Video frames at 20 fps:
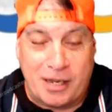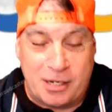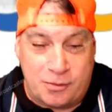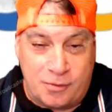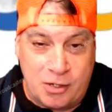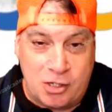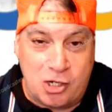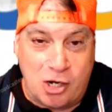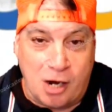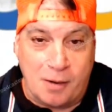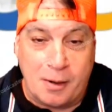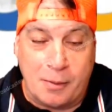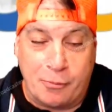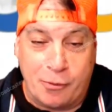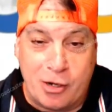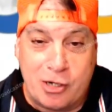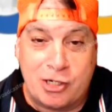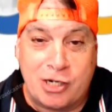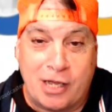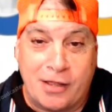Thanks for your time. I
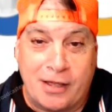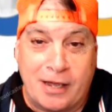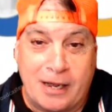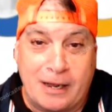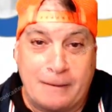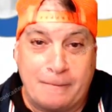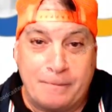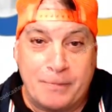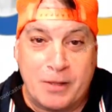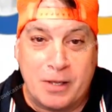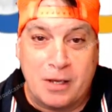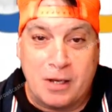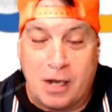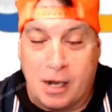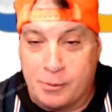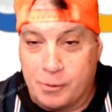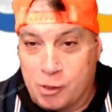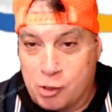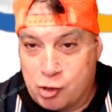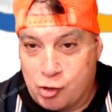appreciate that.
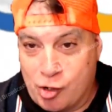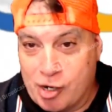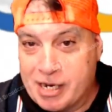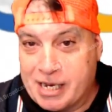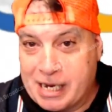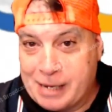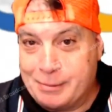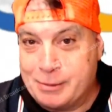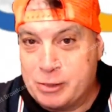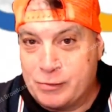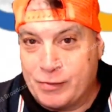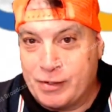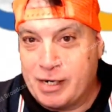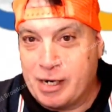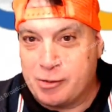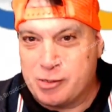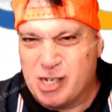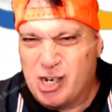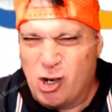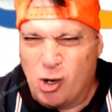I'm going to try and keep these
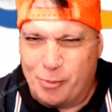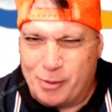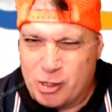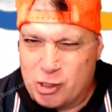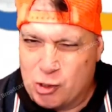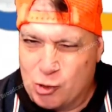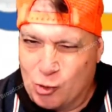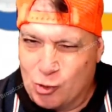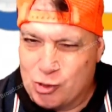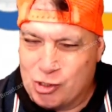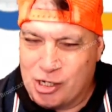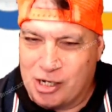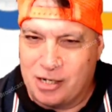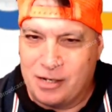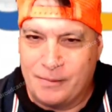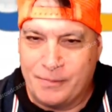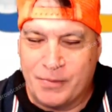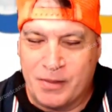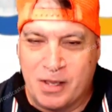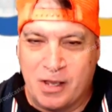videos a little bit
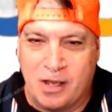shorter.